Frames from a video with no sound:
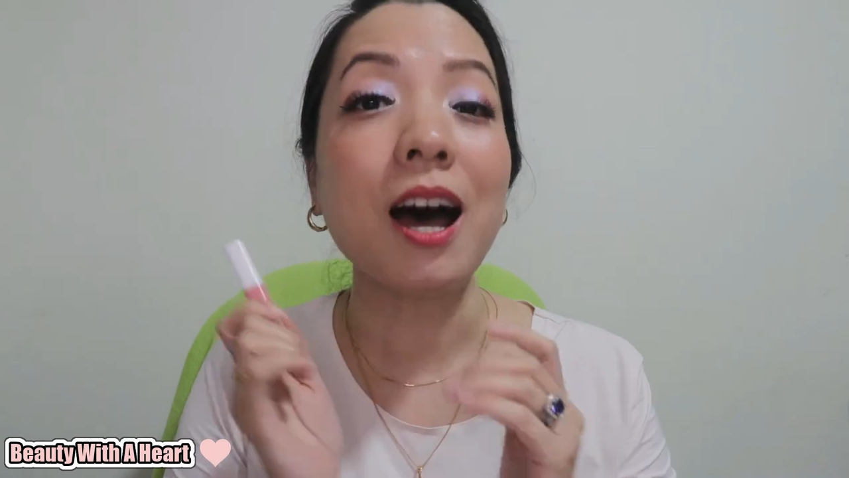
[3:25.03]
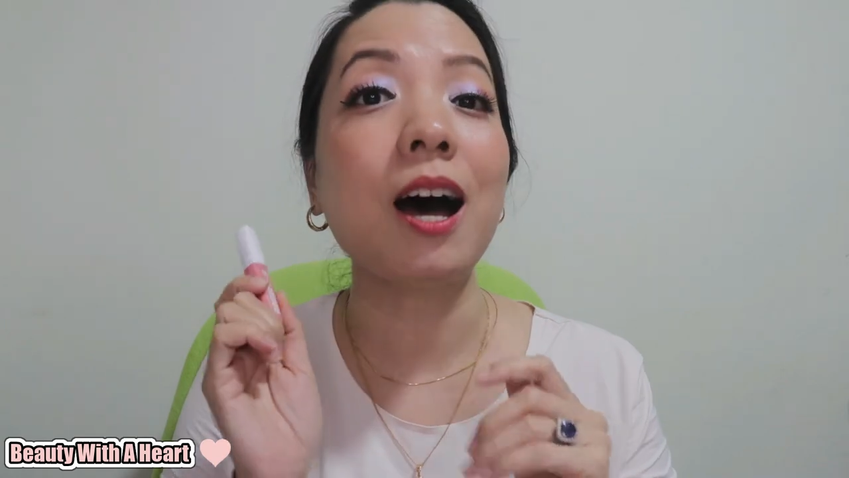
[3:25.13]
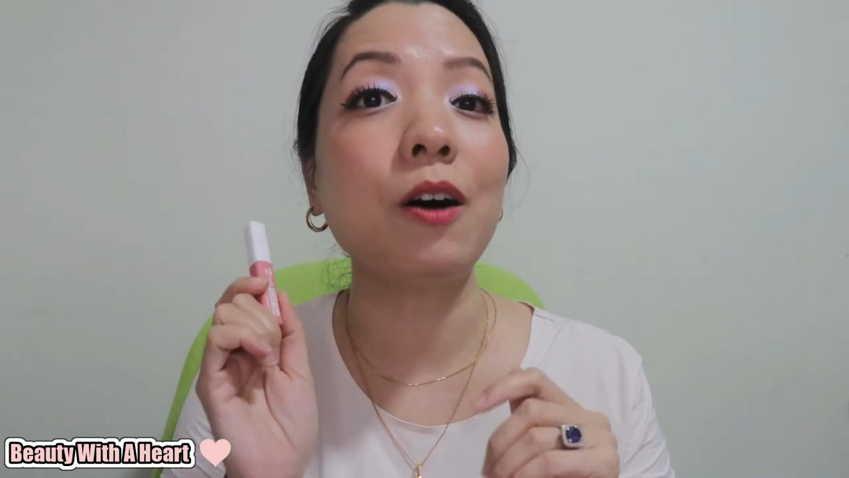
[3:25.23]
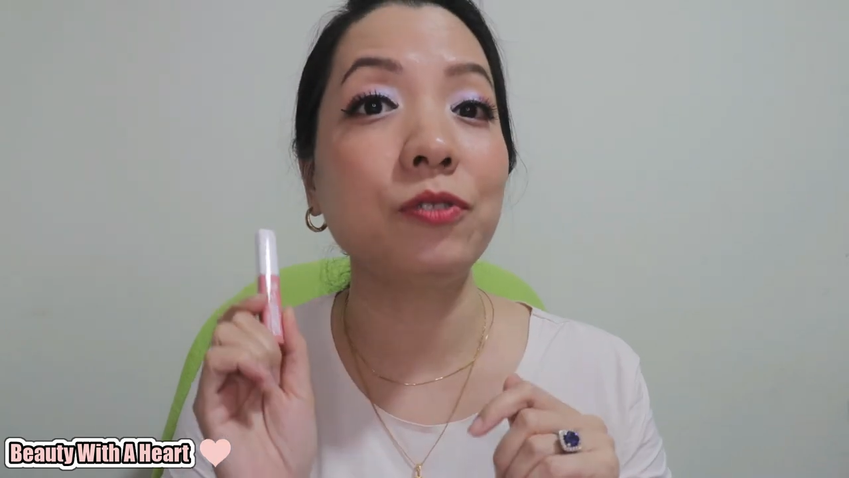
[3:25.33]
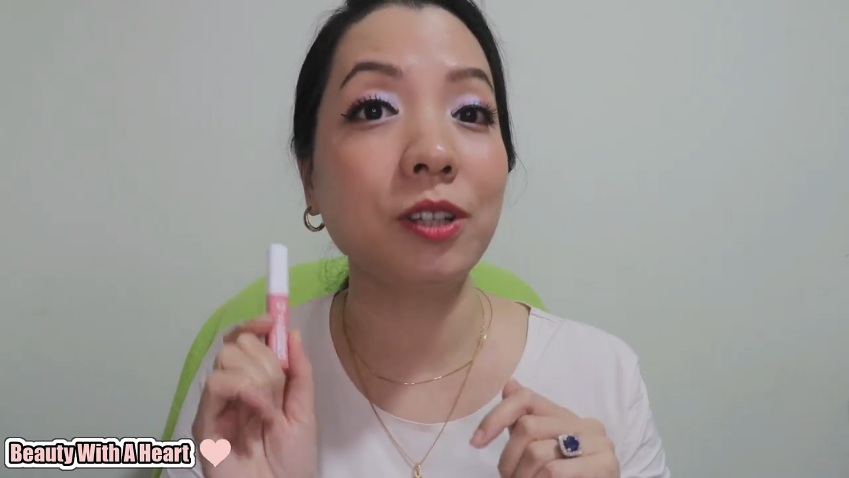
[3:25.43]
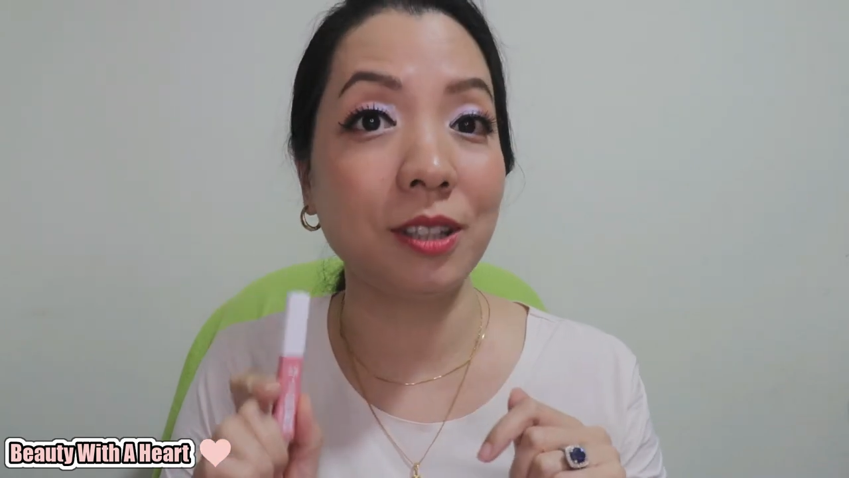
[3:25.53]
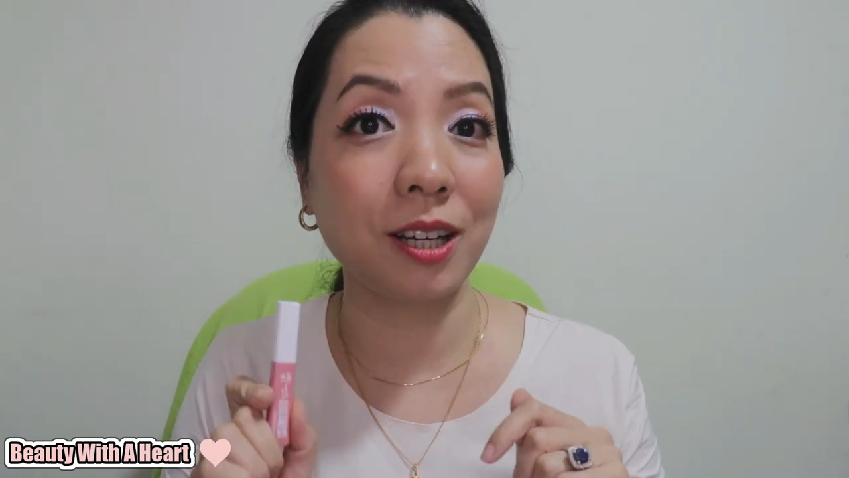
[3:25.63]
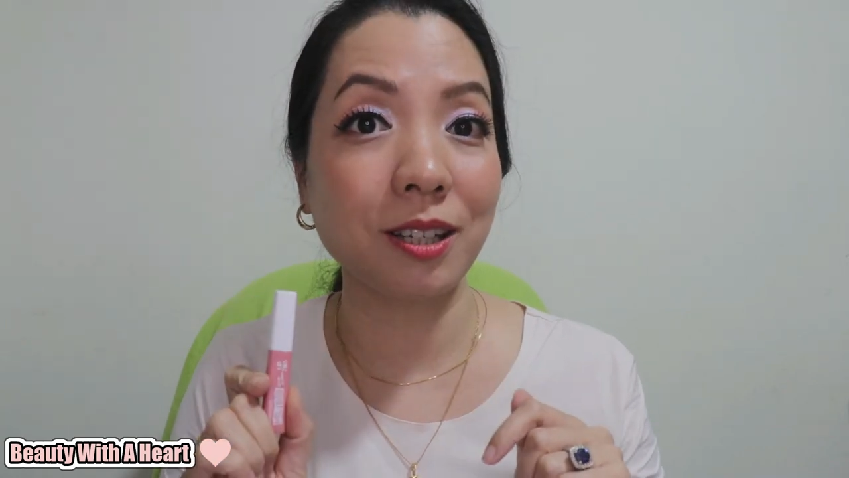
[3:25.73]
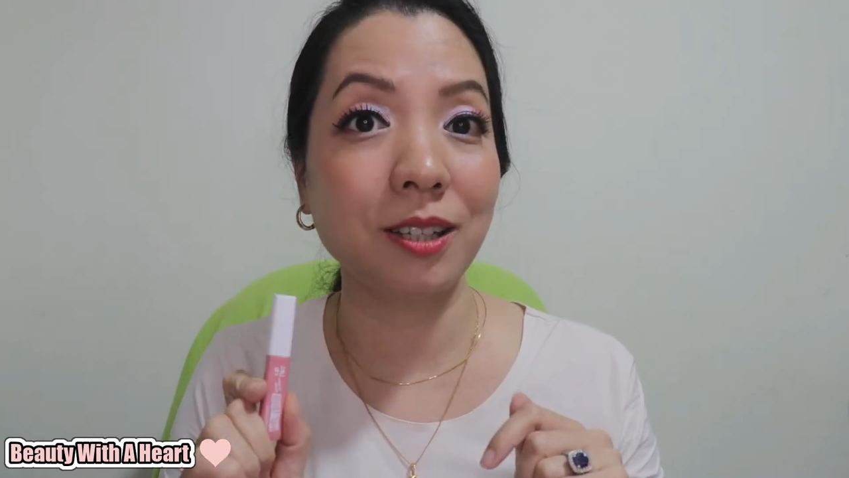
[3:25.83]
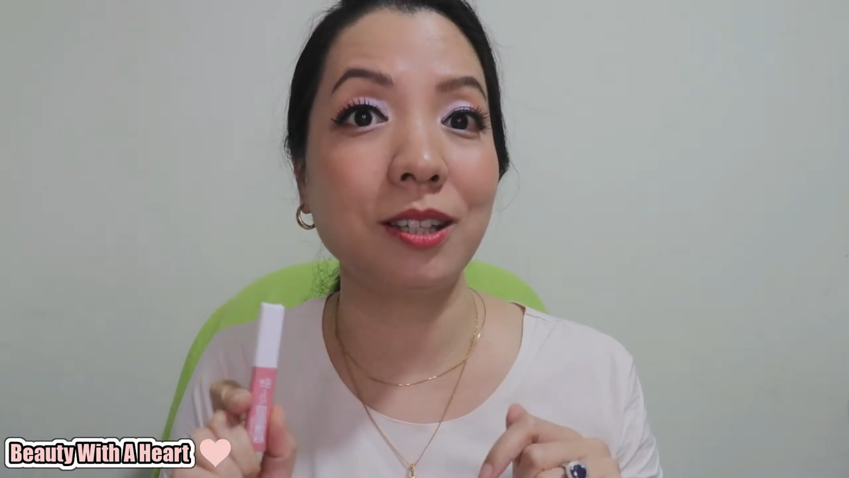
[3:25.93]
After
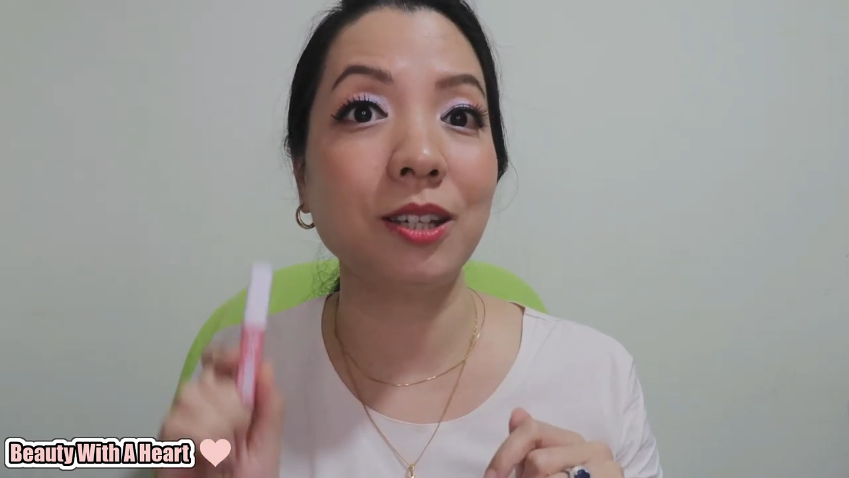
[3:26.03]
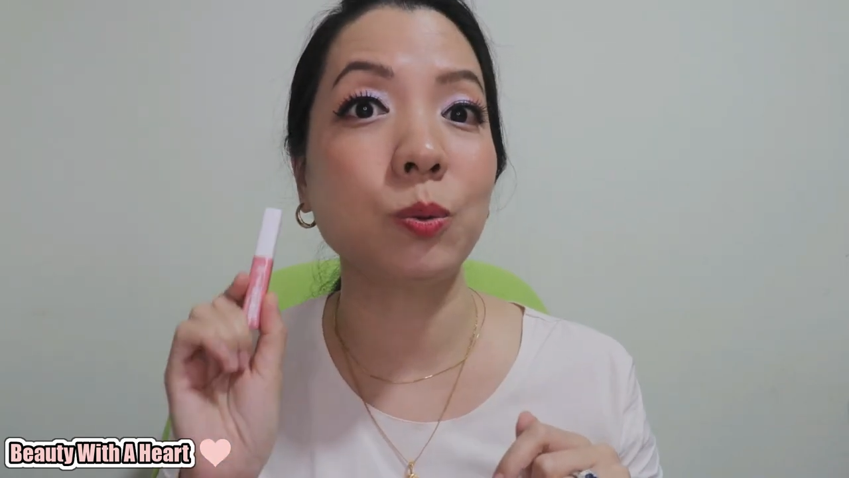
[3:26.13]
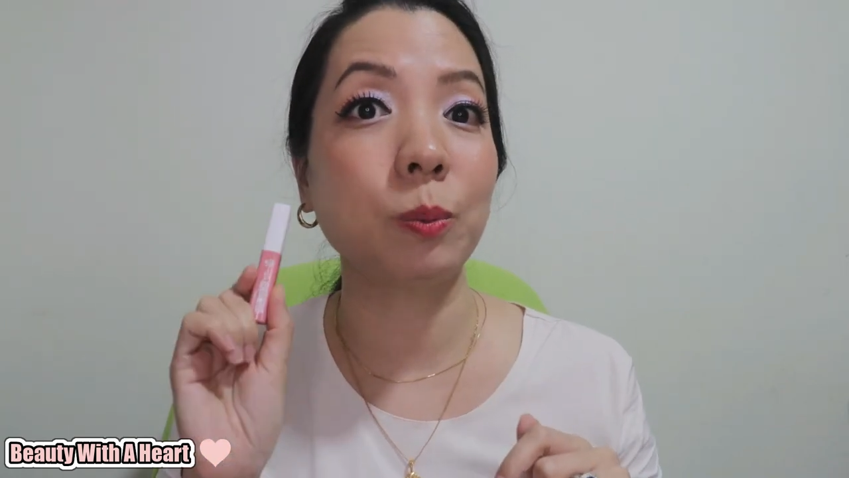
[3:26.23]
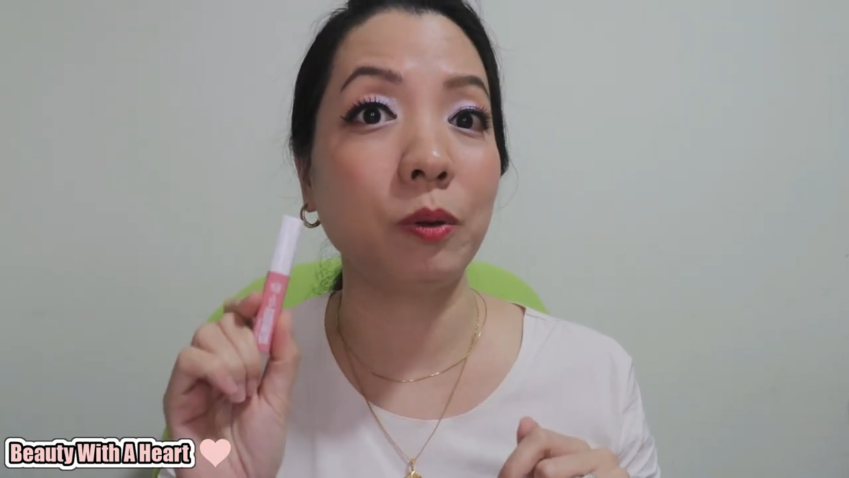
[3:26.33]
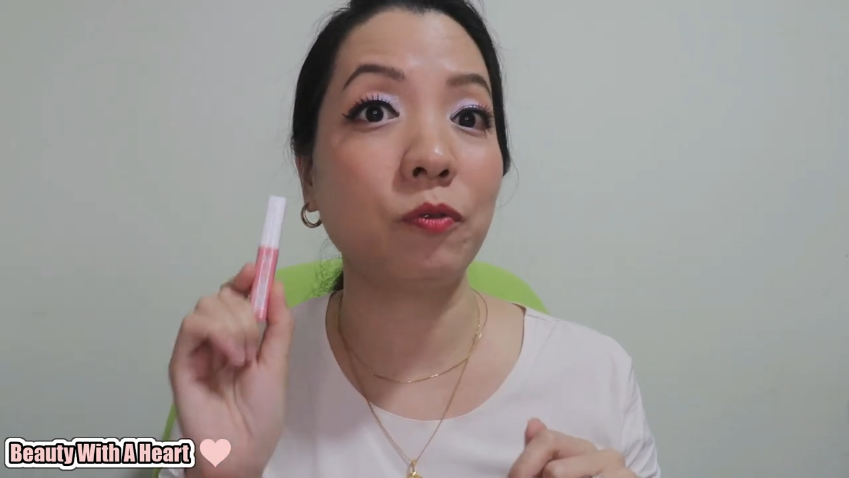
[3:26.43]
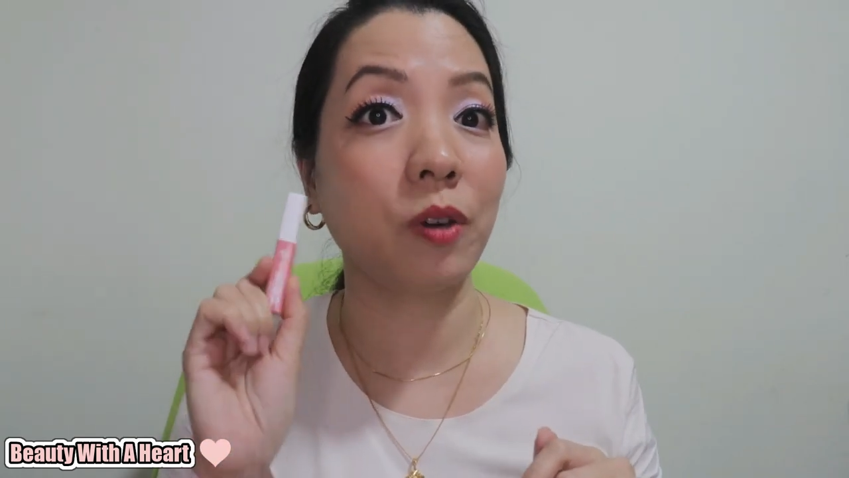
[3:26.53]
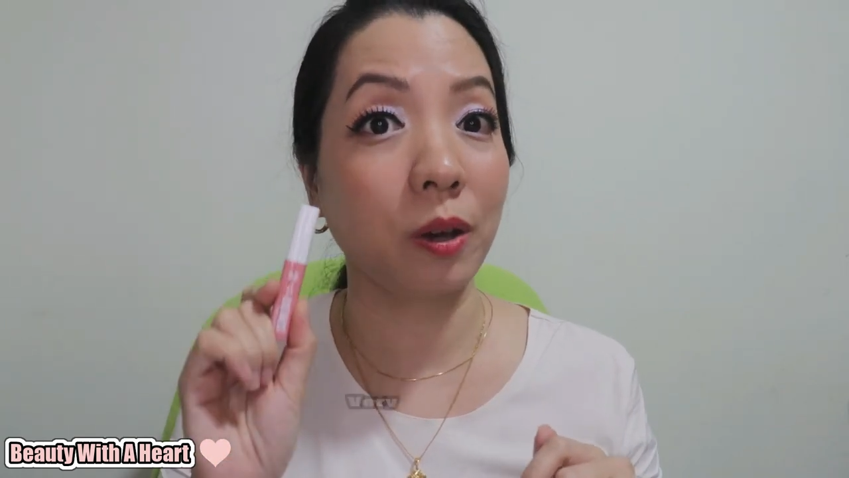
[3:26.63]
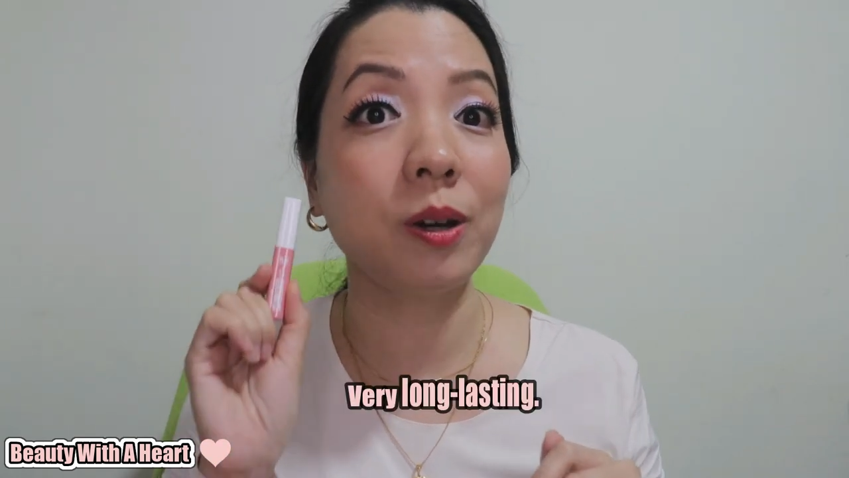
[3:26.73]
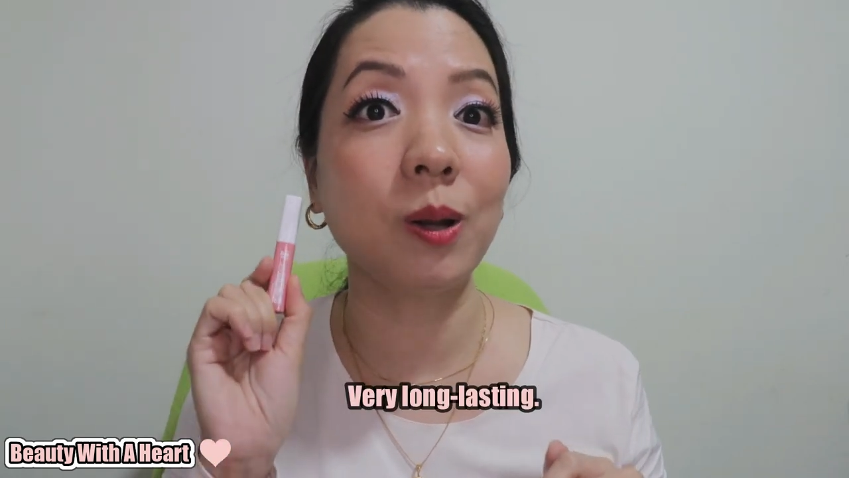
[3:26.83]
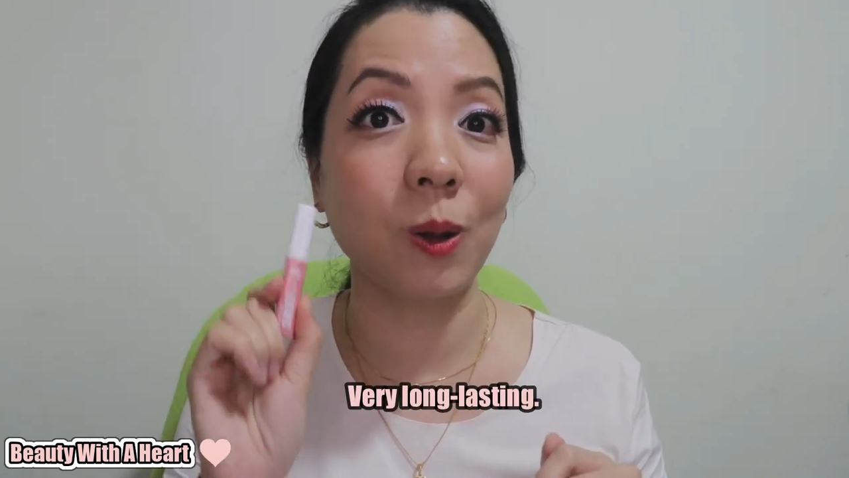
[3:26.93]
that, this will be
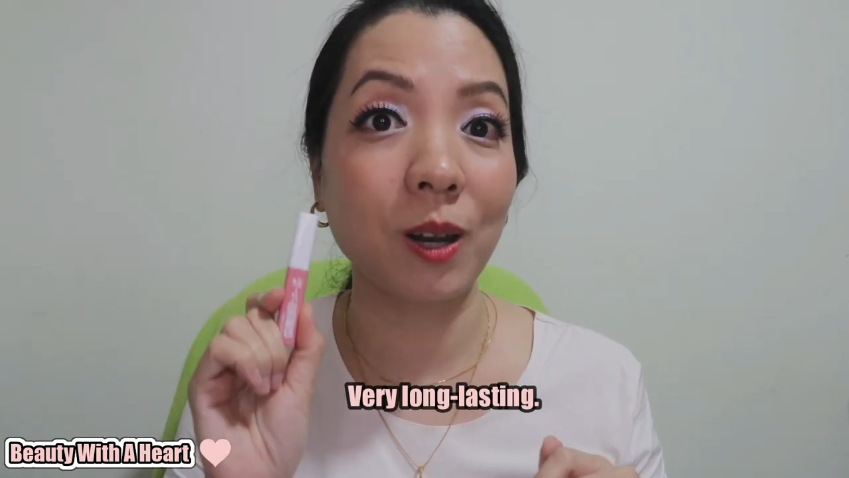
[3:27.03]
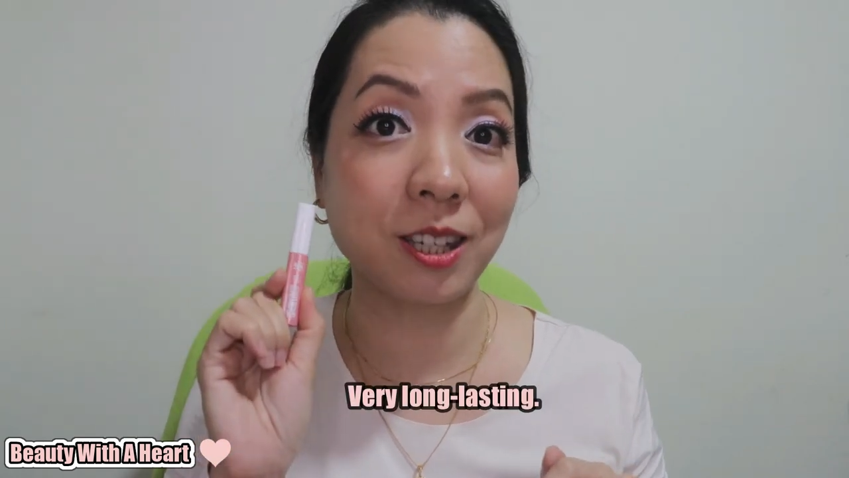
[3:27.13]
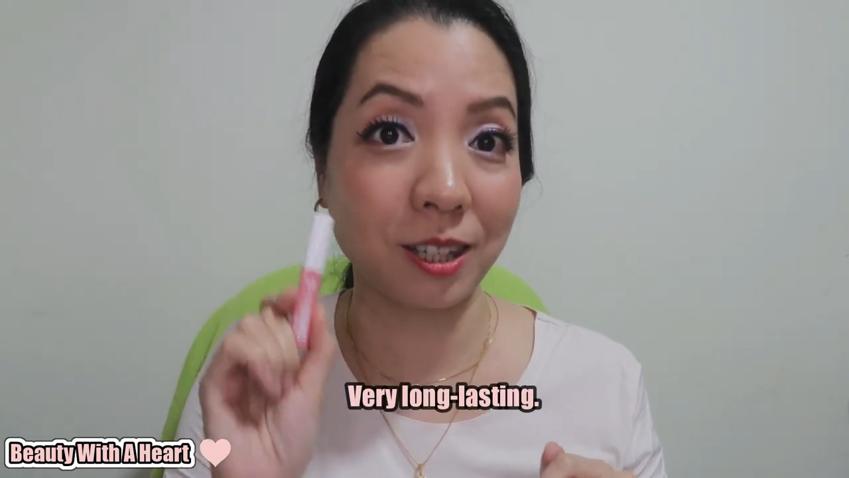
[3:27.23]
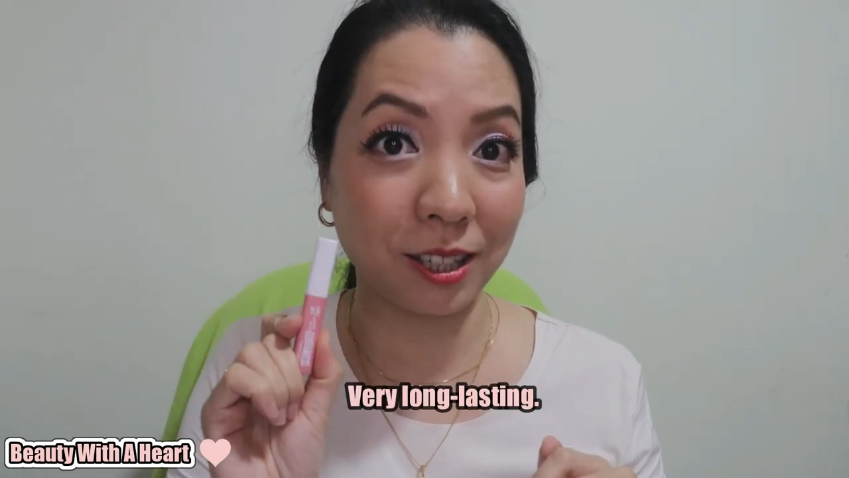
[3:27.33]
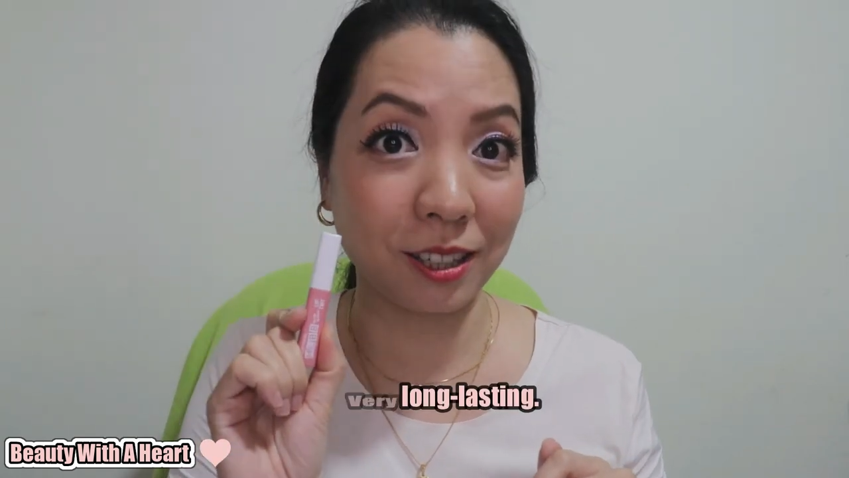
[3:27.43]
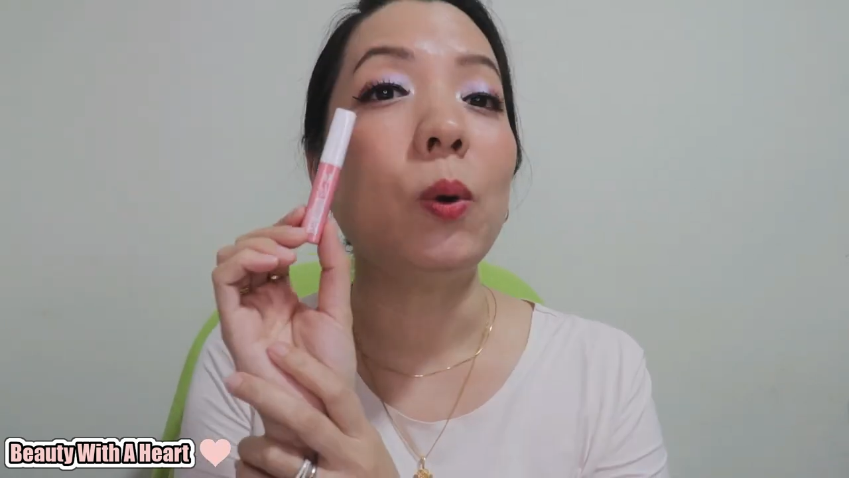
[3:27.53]
very long lasting.